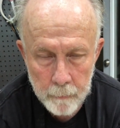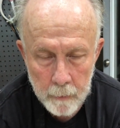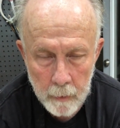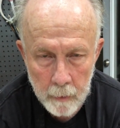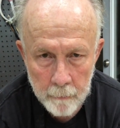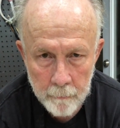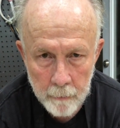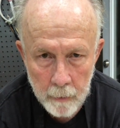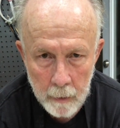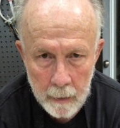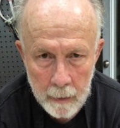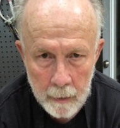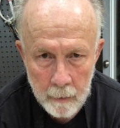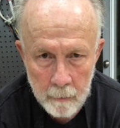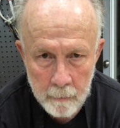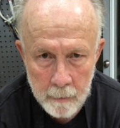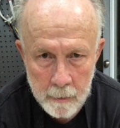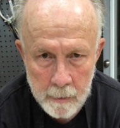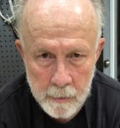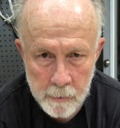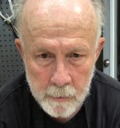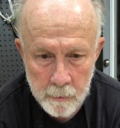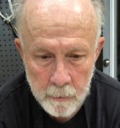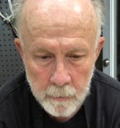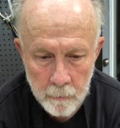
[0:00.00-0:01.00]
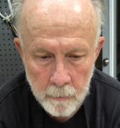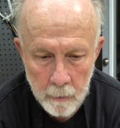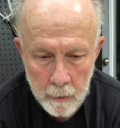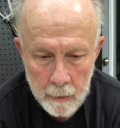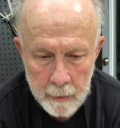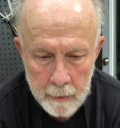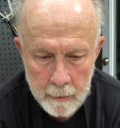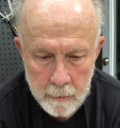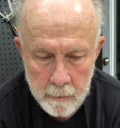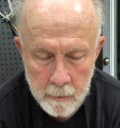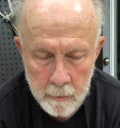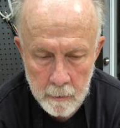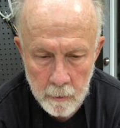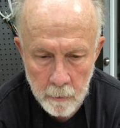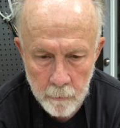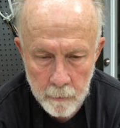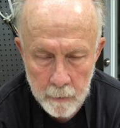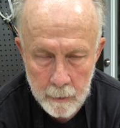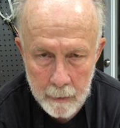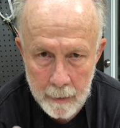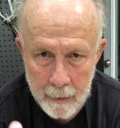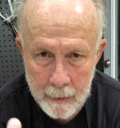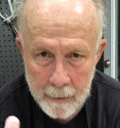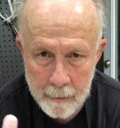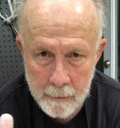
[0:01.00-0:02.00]
of allowing this to dry, so
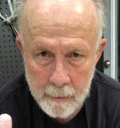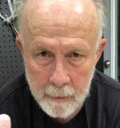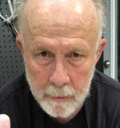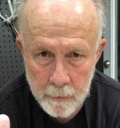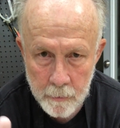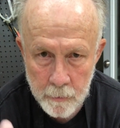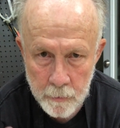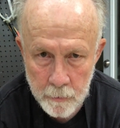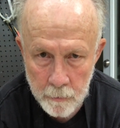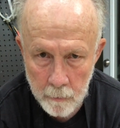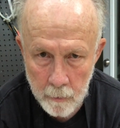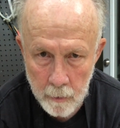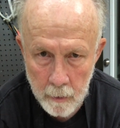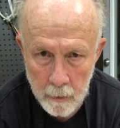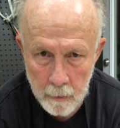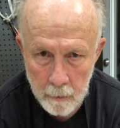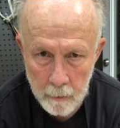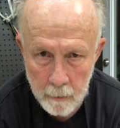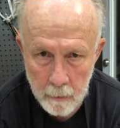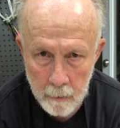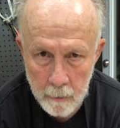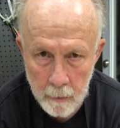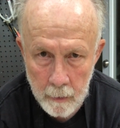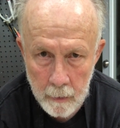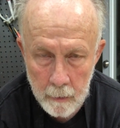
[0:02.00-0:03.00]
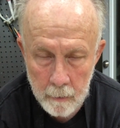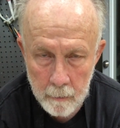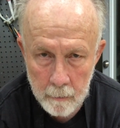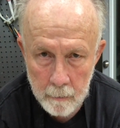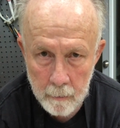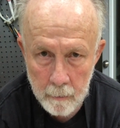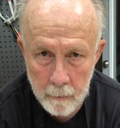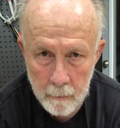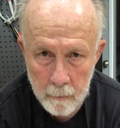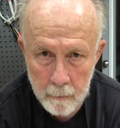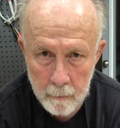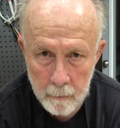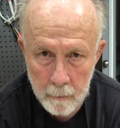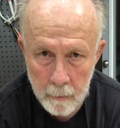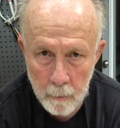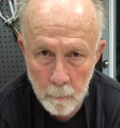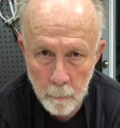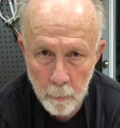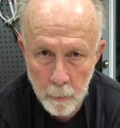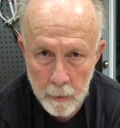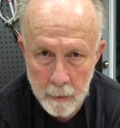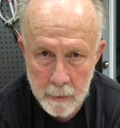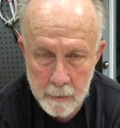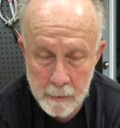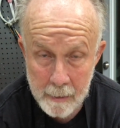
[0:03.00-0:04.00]
that as it shrunk, the
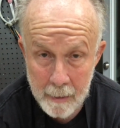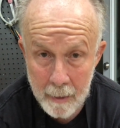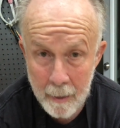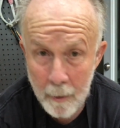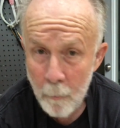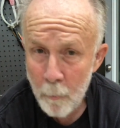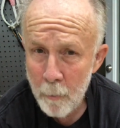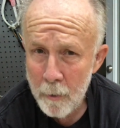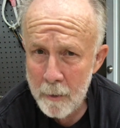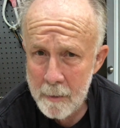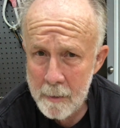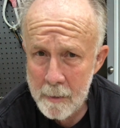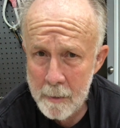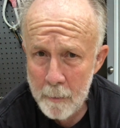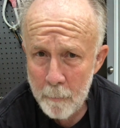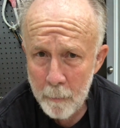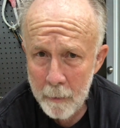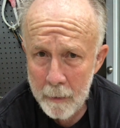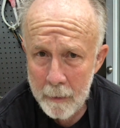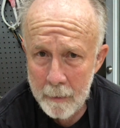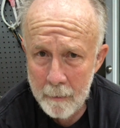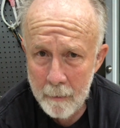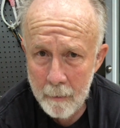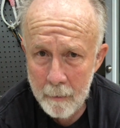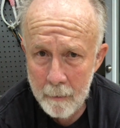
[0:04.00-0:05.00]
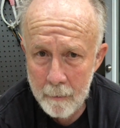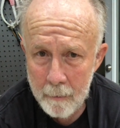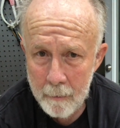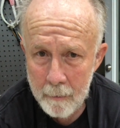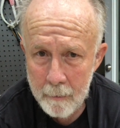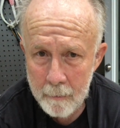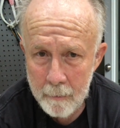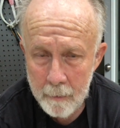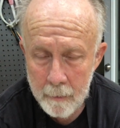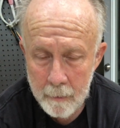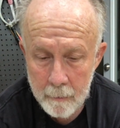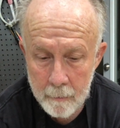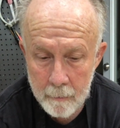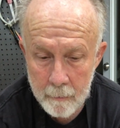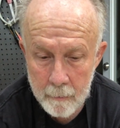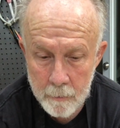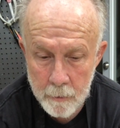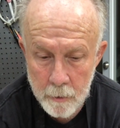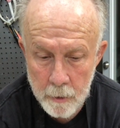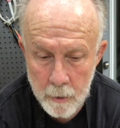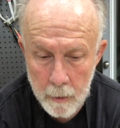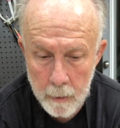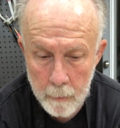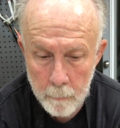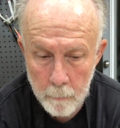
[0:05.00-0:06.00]
compressed air wouldn't split the
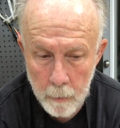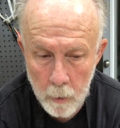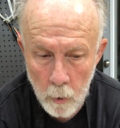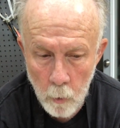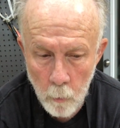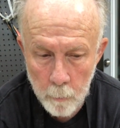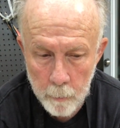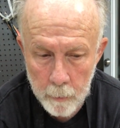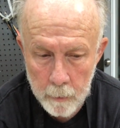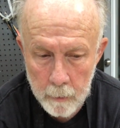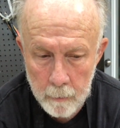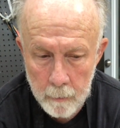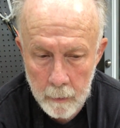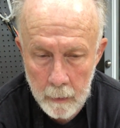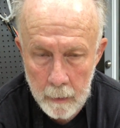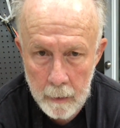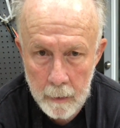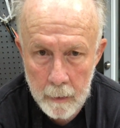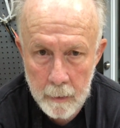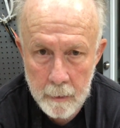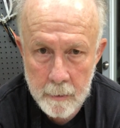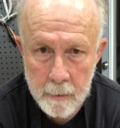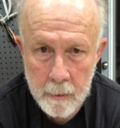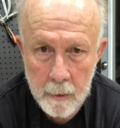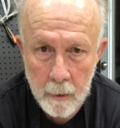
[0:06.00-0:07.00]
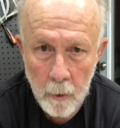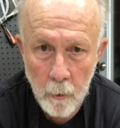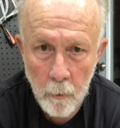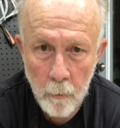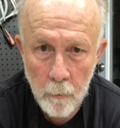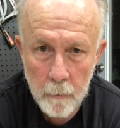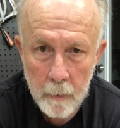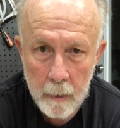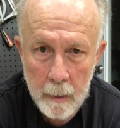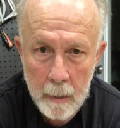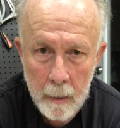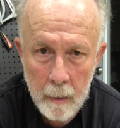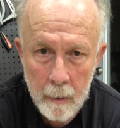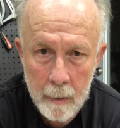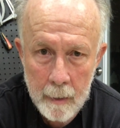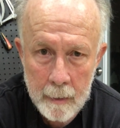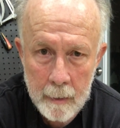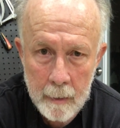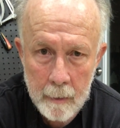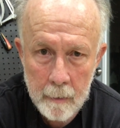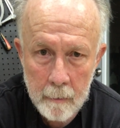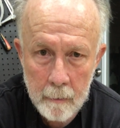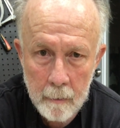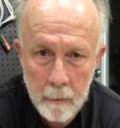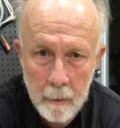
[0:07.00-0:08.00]
shape open. So now I
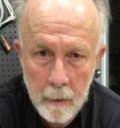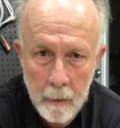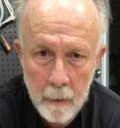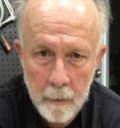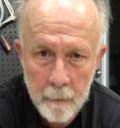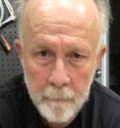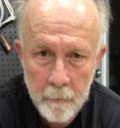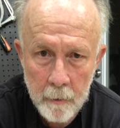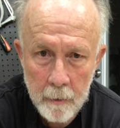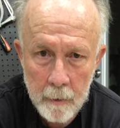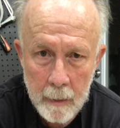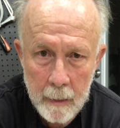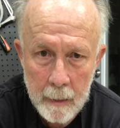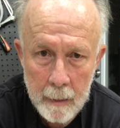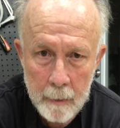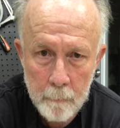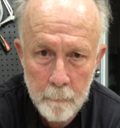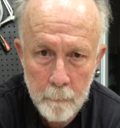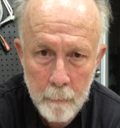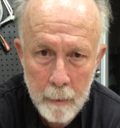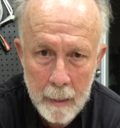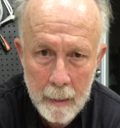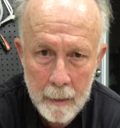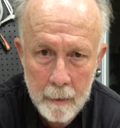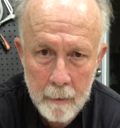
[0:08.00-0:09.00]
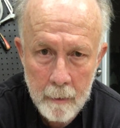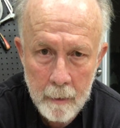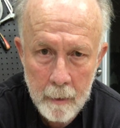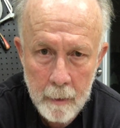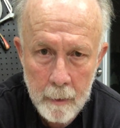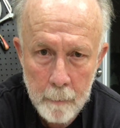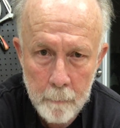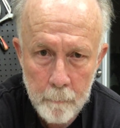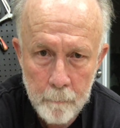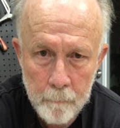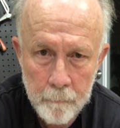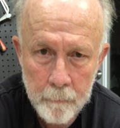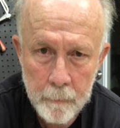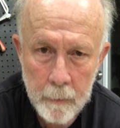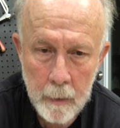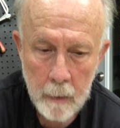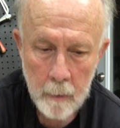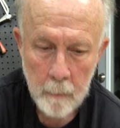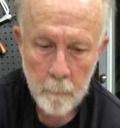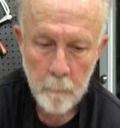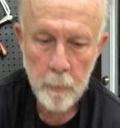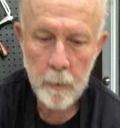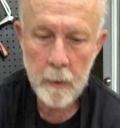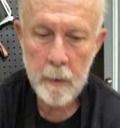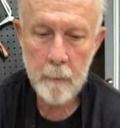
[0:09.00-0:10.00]
can cover that back up,
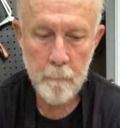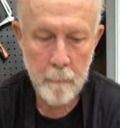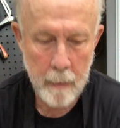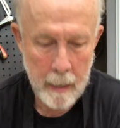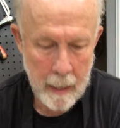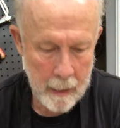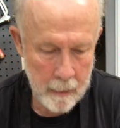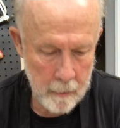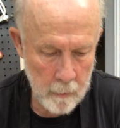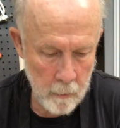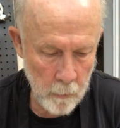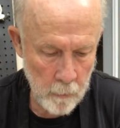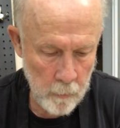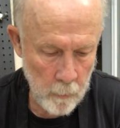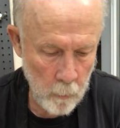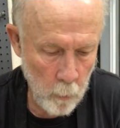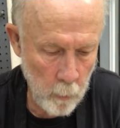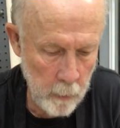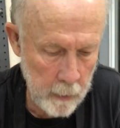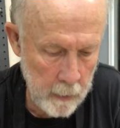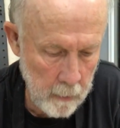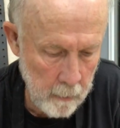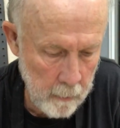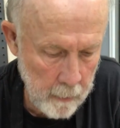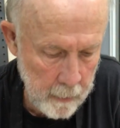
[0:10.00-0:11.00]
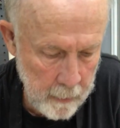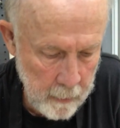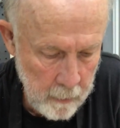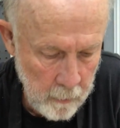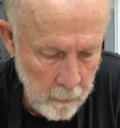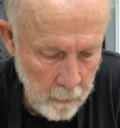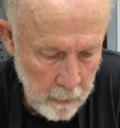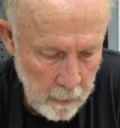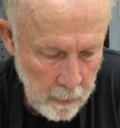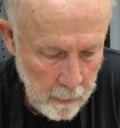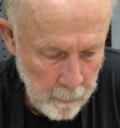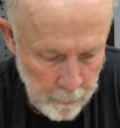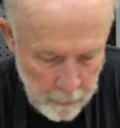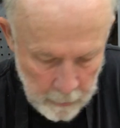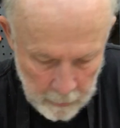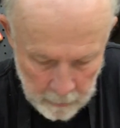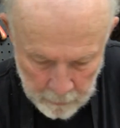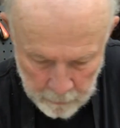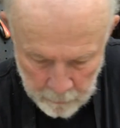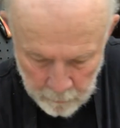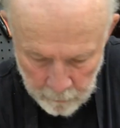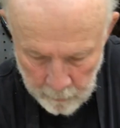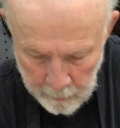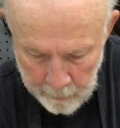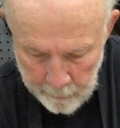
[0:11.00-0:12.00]
put it back on the wheel, and do a little bit
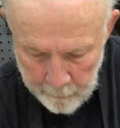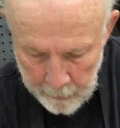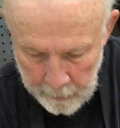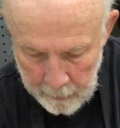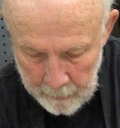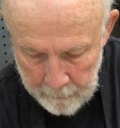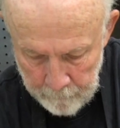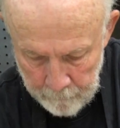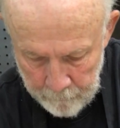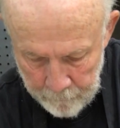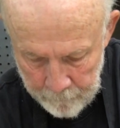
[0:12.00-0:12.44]
of trimming.